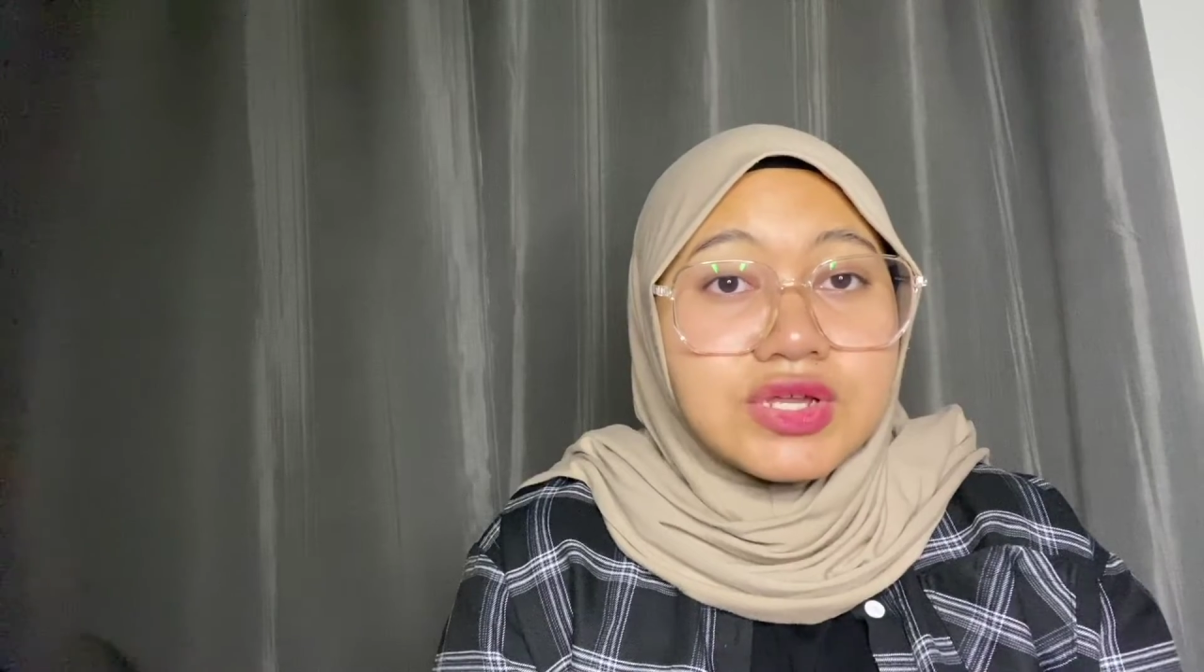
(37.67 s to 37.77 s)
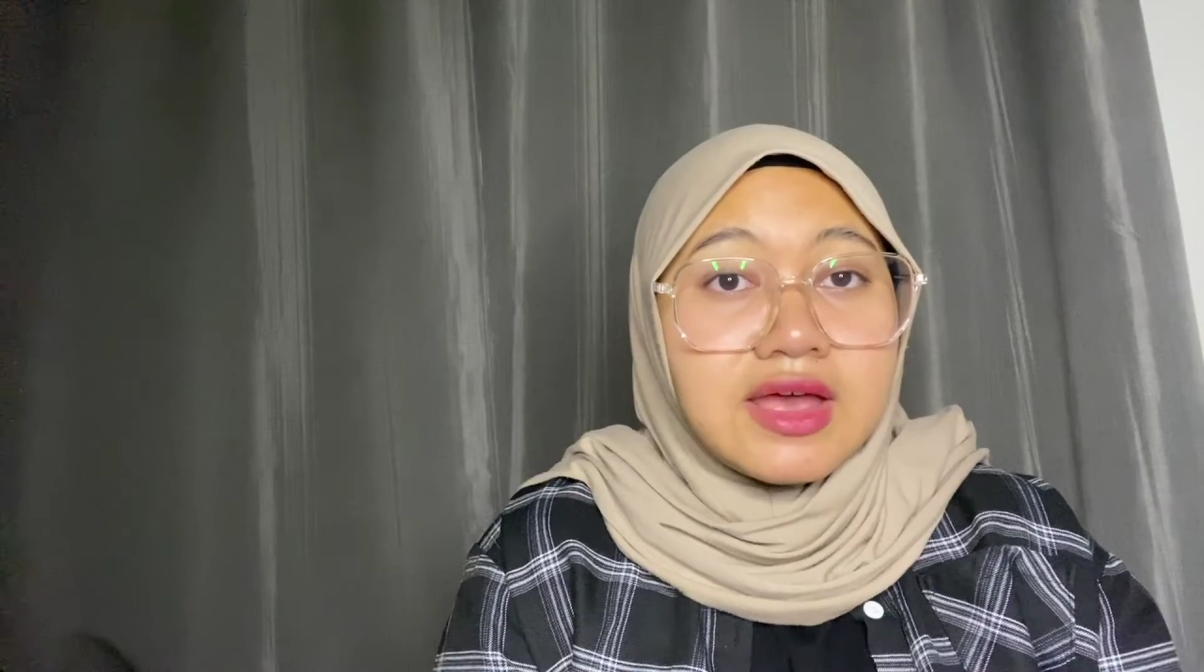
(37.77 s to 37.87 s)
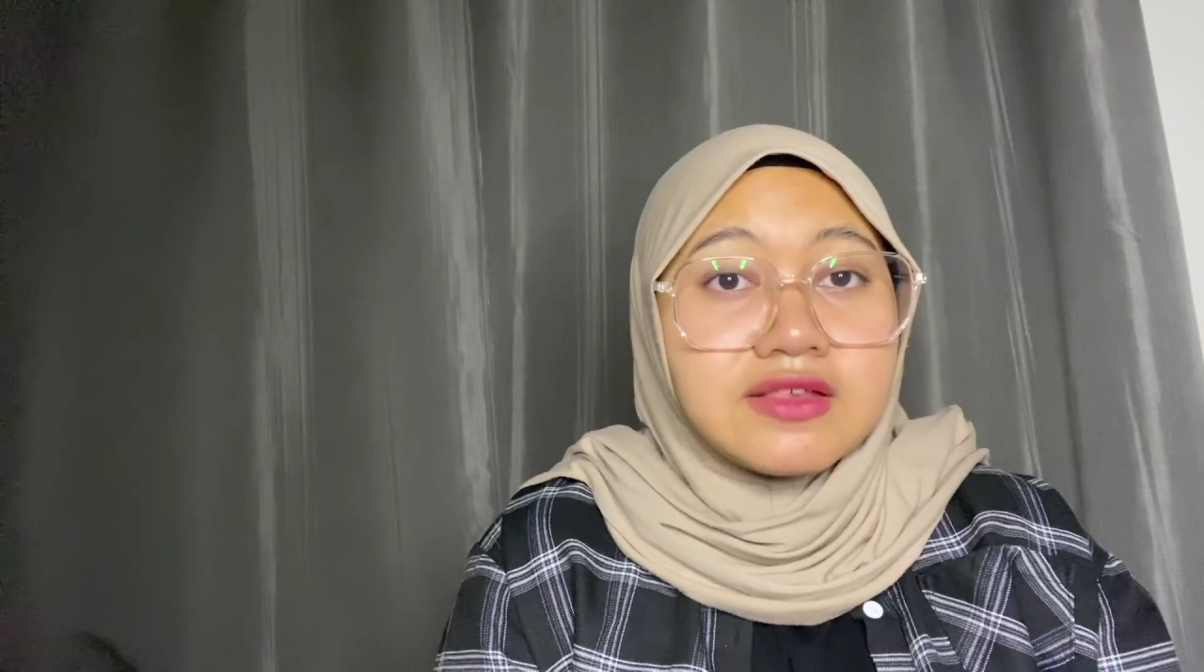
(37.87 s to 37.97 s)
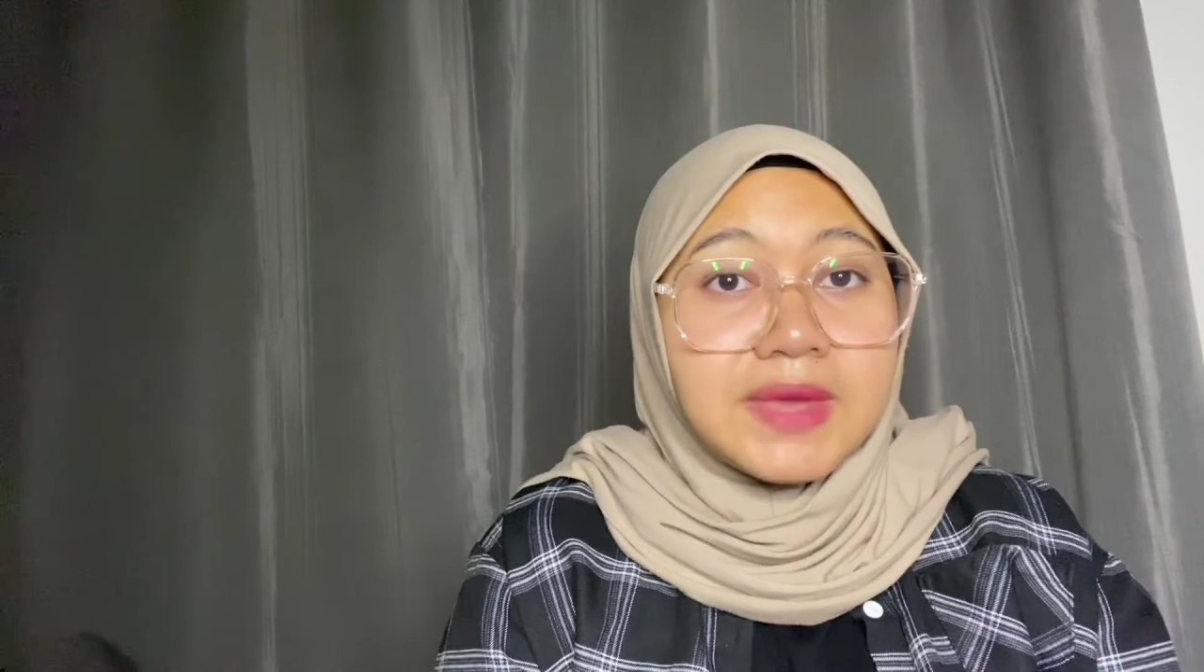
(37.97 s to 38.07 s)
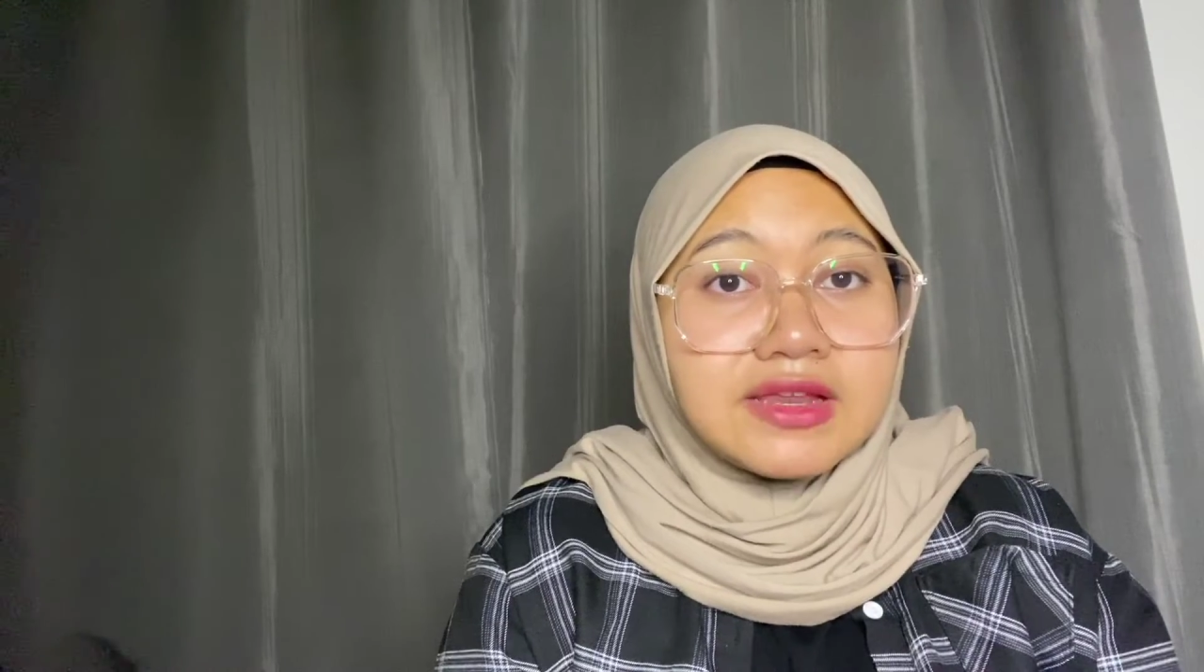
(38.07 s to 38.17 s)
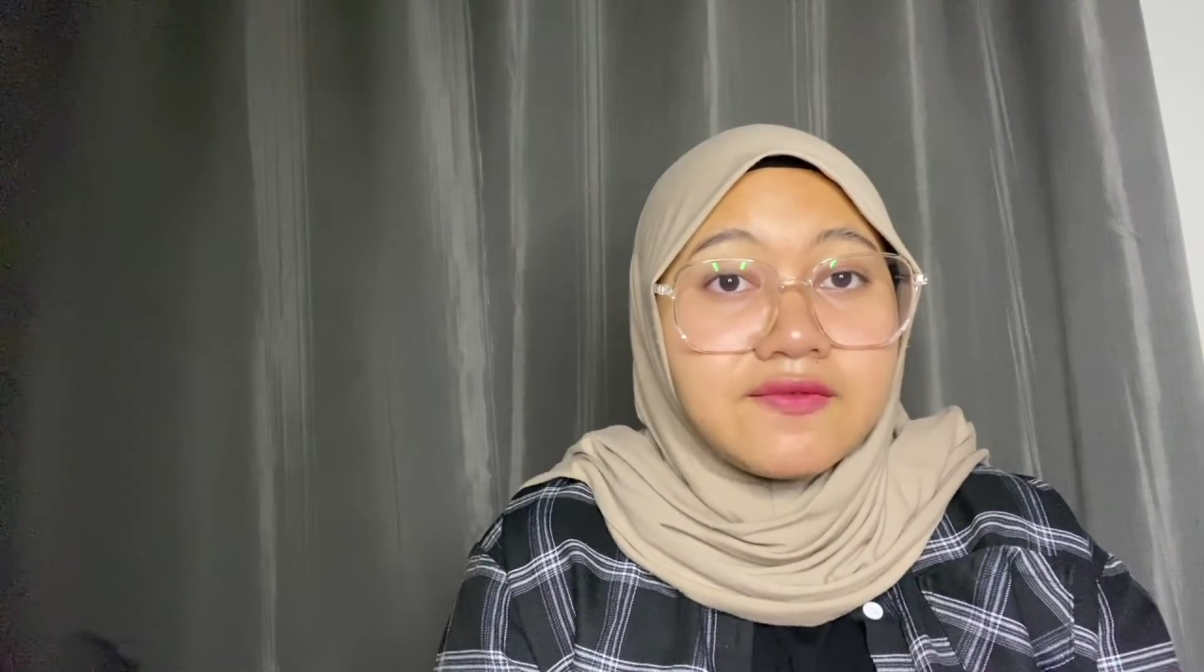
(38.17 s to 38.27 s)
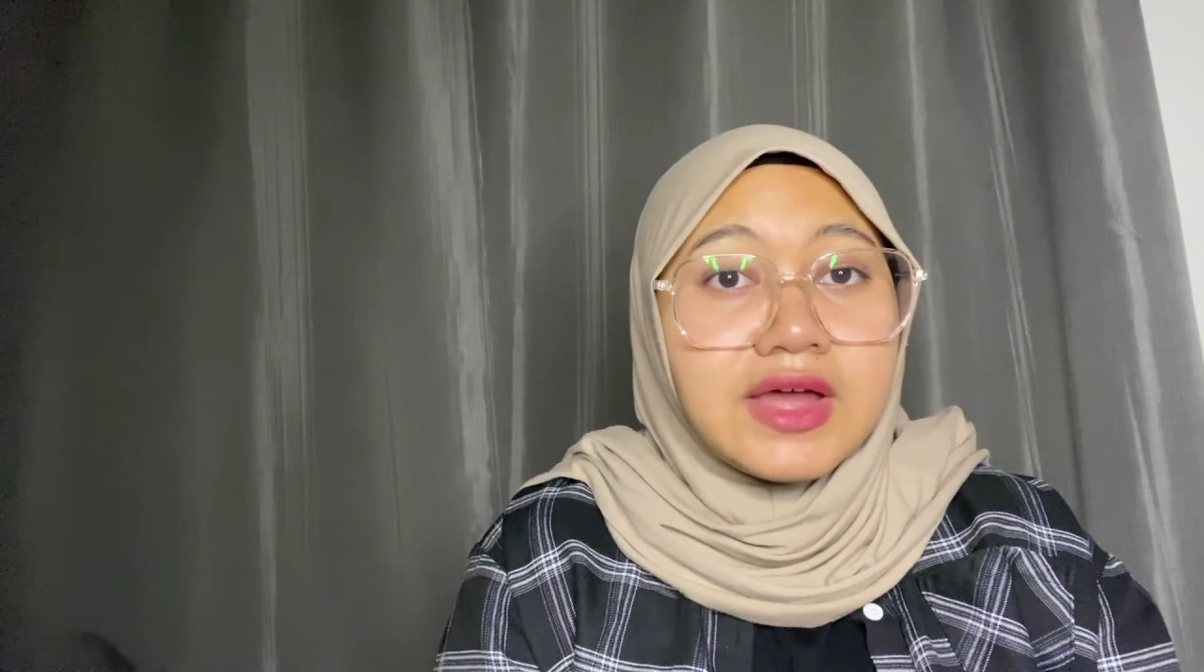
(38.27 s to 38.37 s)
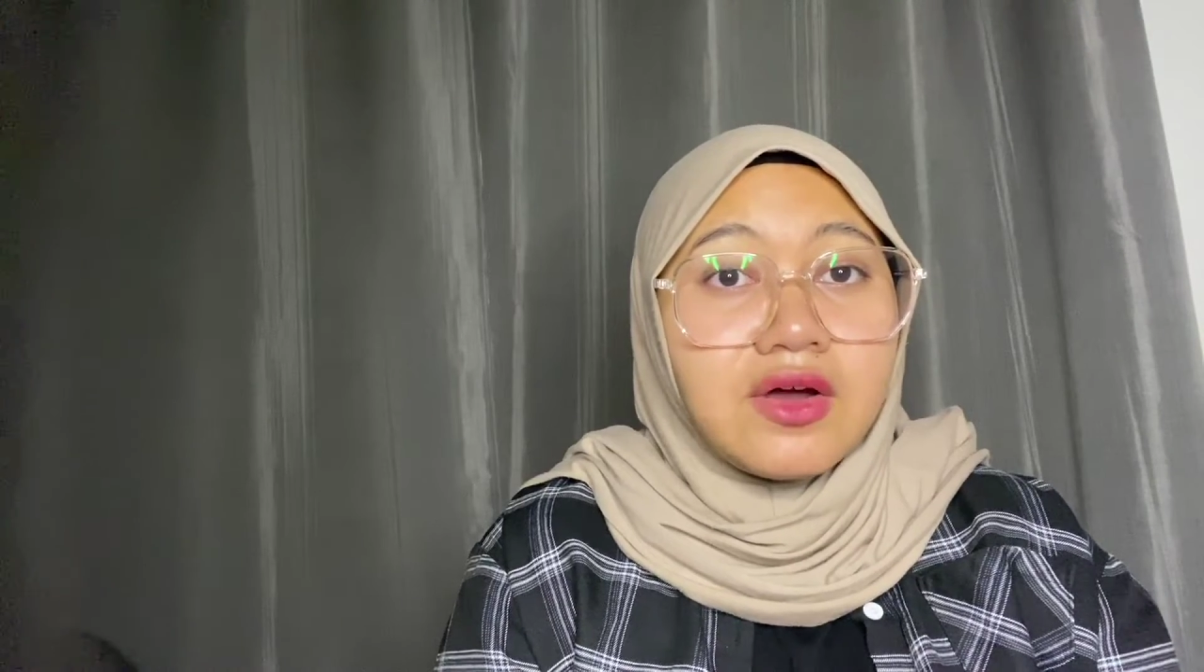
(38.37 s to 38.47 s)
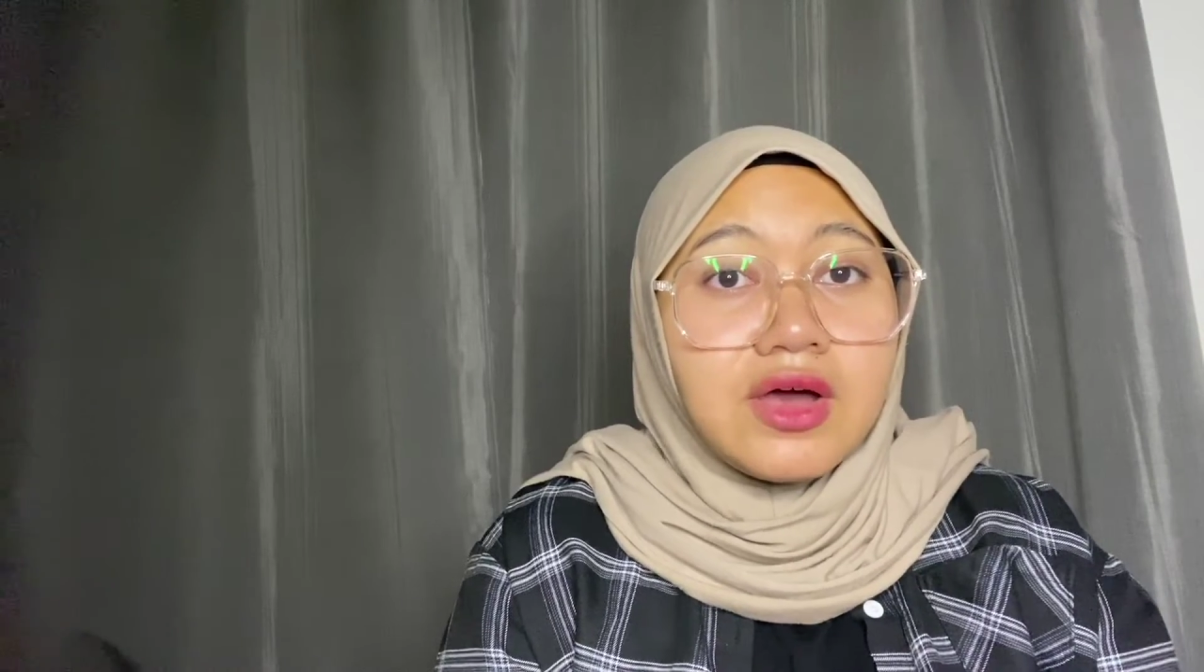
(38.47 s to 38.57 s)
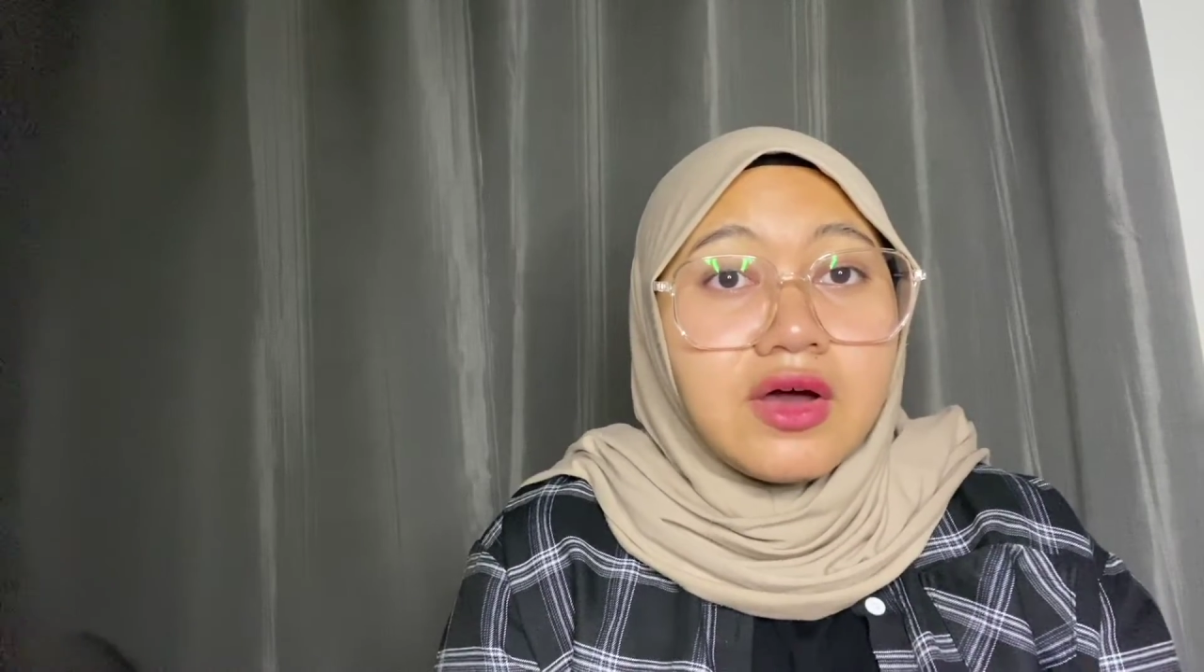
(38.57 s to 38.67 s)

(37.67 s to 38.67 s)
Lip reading: has magnified